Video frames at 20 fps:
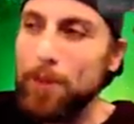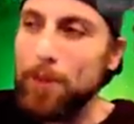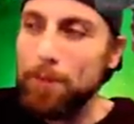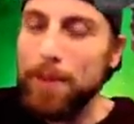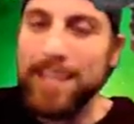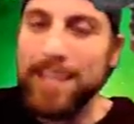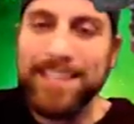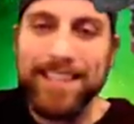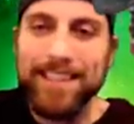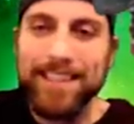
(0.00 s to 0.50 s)

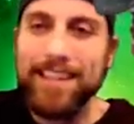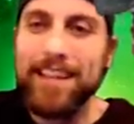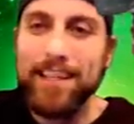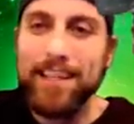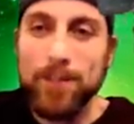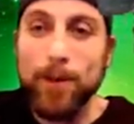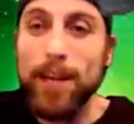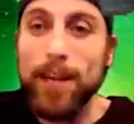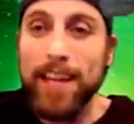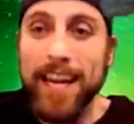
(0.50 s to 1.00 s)
basically
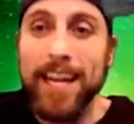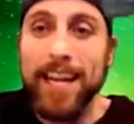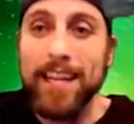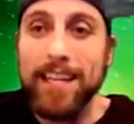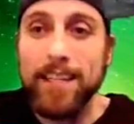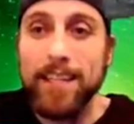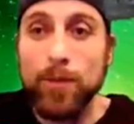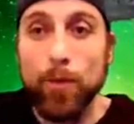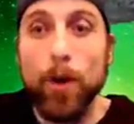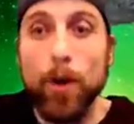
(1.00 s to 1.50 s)
that's why the
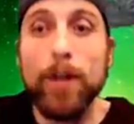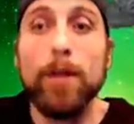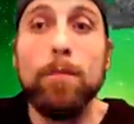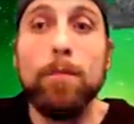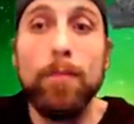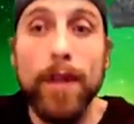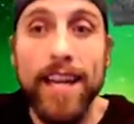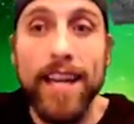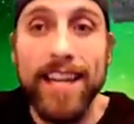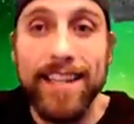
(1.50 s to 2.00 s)
aliens want your
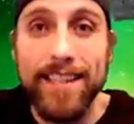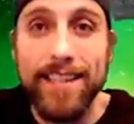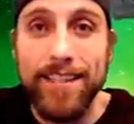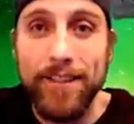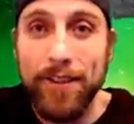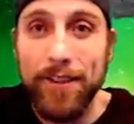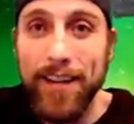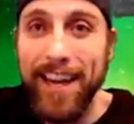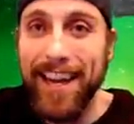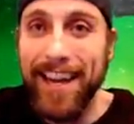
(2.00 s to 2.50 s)
brains,
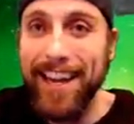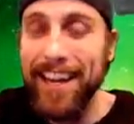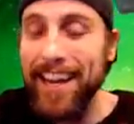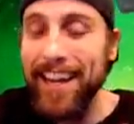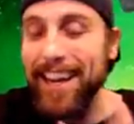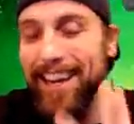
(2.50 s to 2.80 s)
okay?